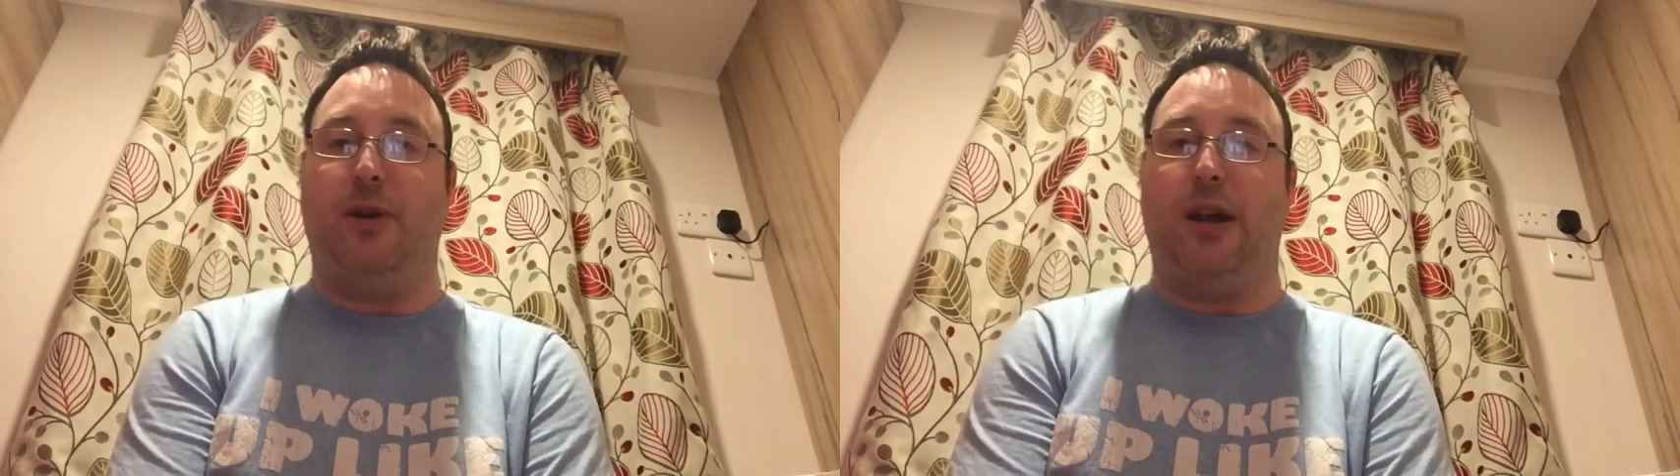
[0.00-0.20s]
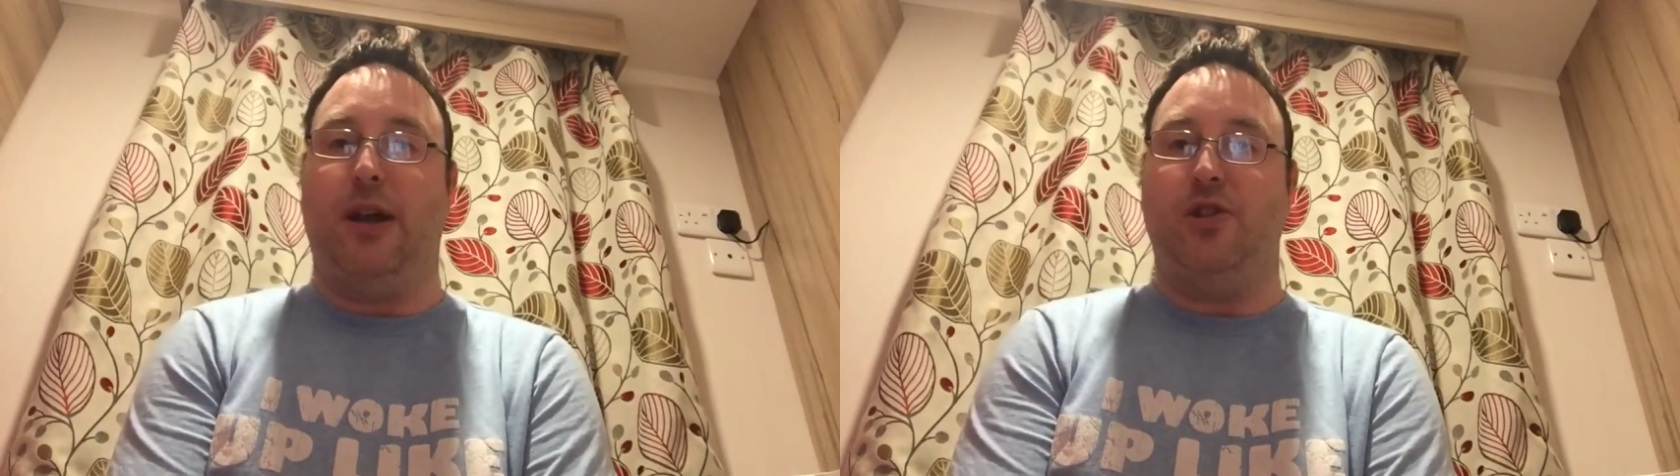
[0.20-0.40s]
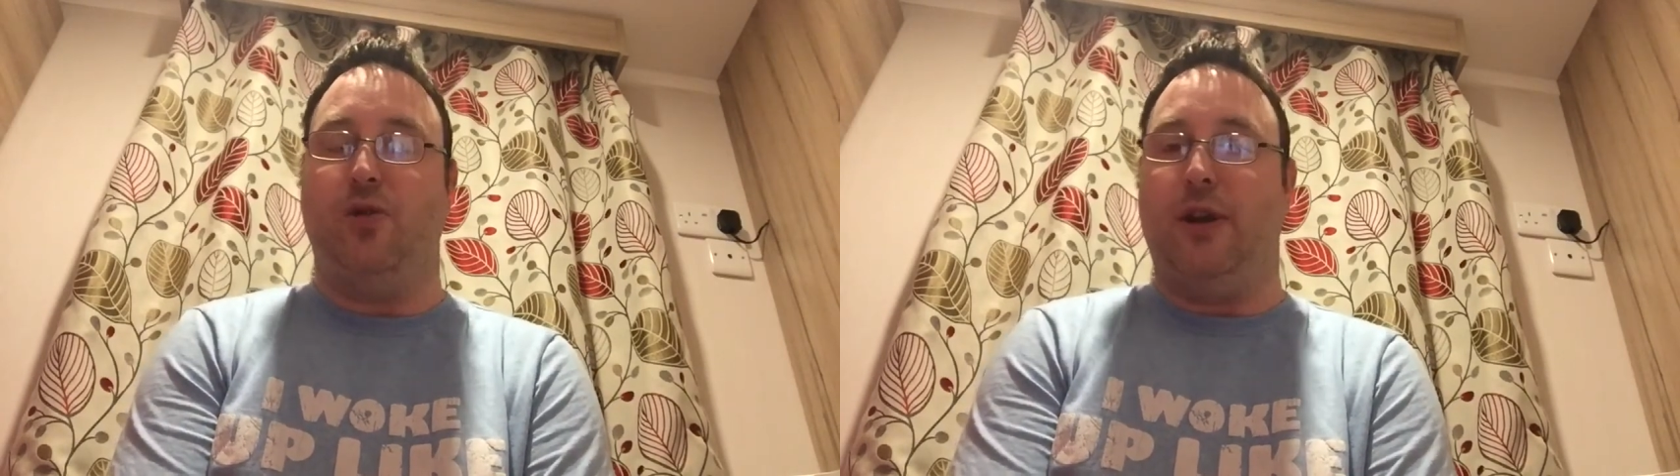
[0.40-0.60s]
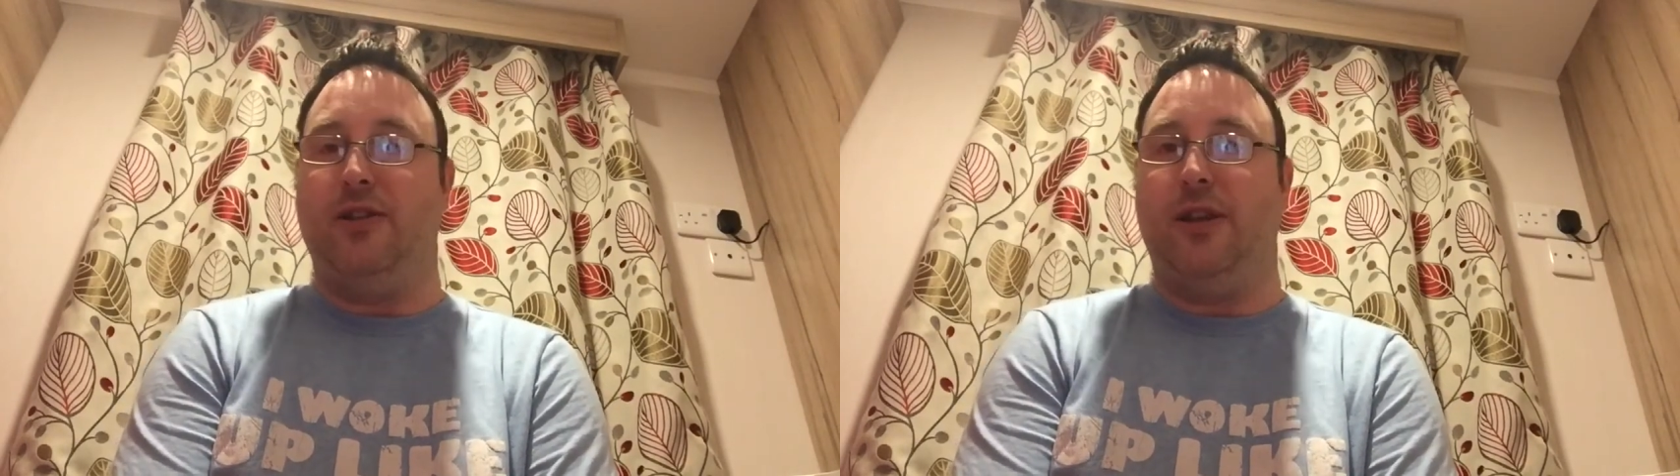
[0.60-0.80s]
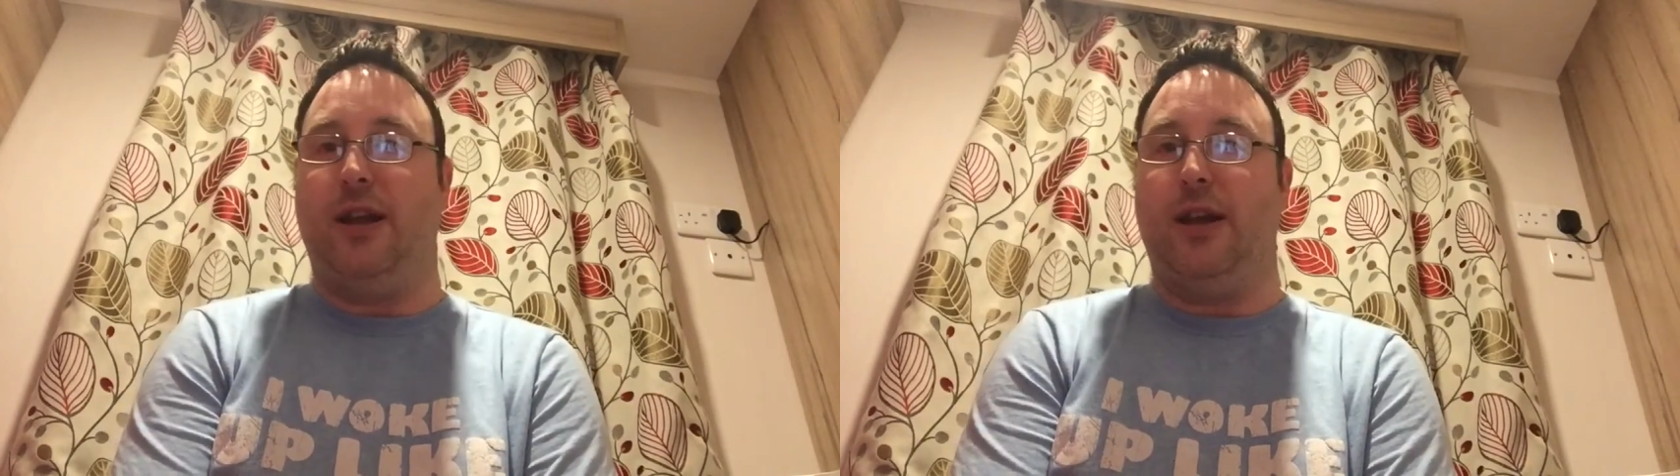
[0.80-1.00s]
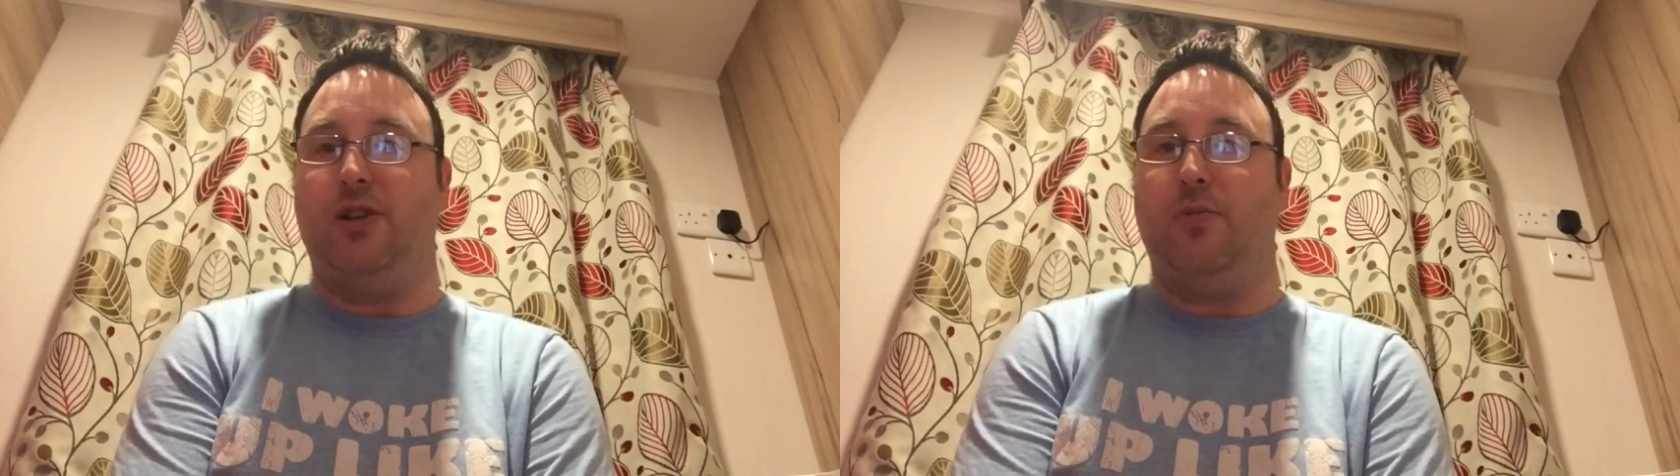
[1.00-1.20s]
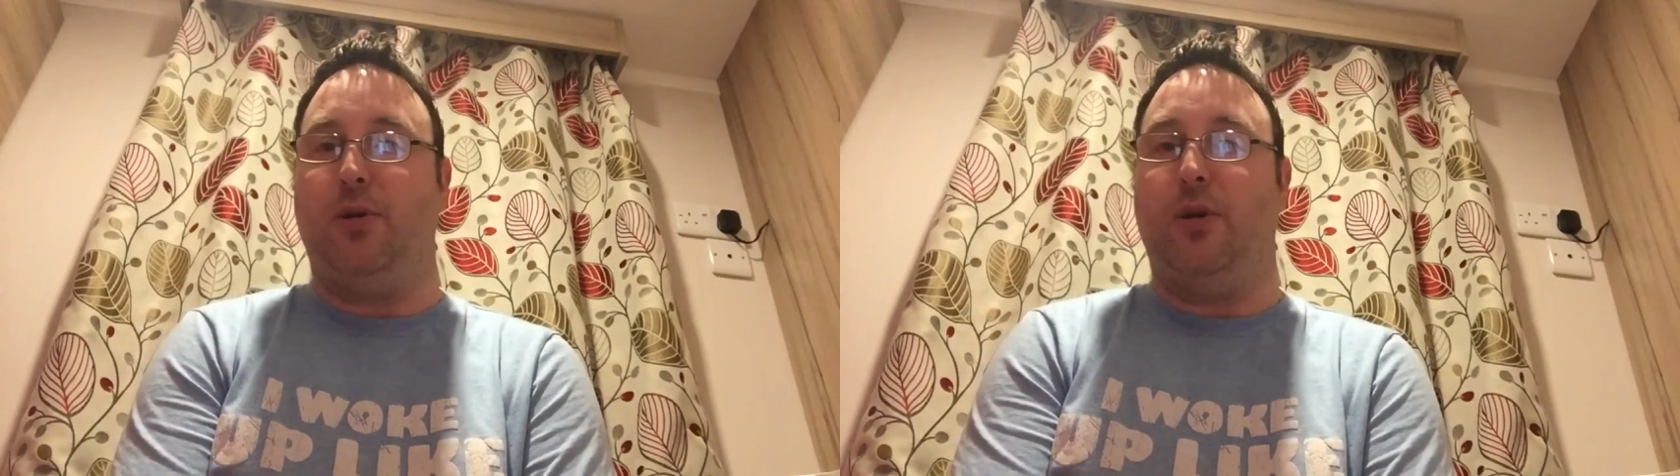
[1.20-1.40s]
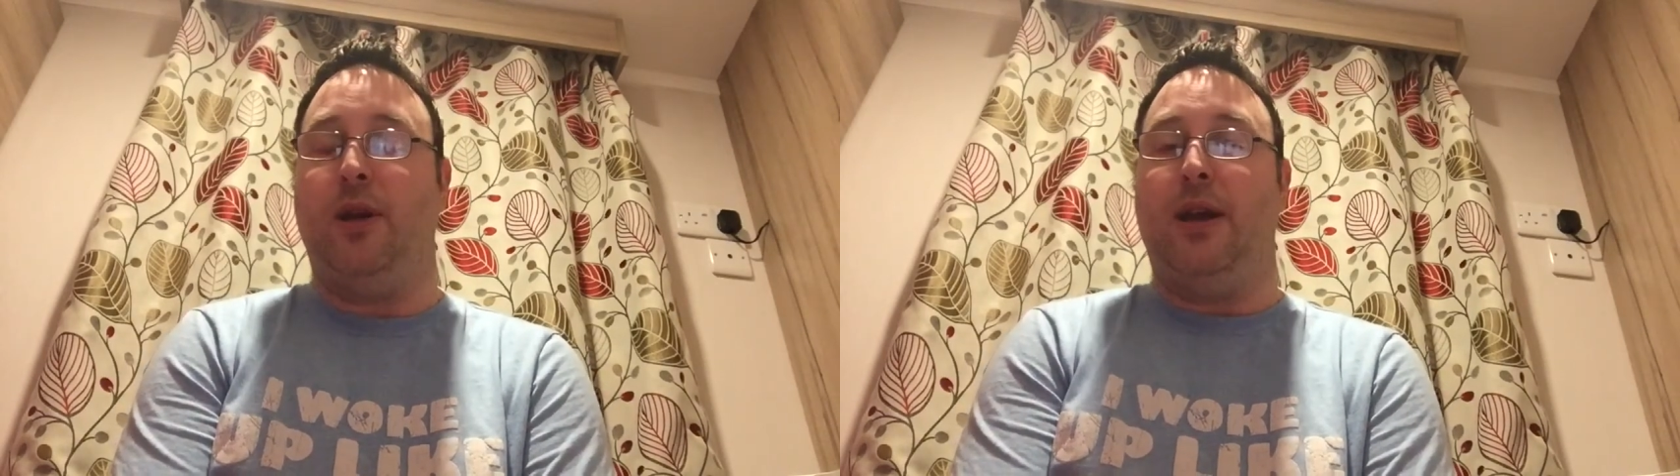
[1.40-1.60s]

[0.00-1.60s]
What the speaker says: in my collection or add to the collection. But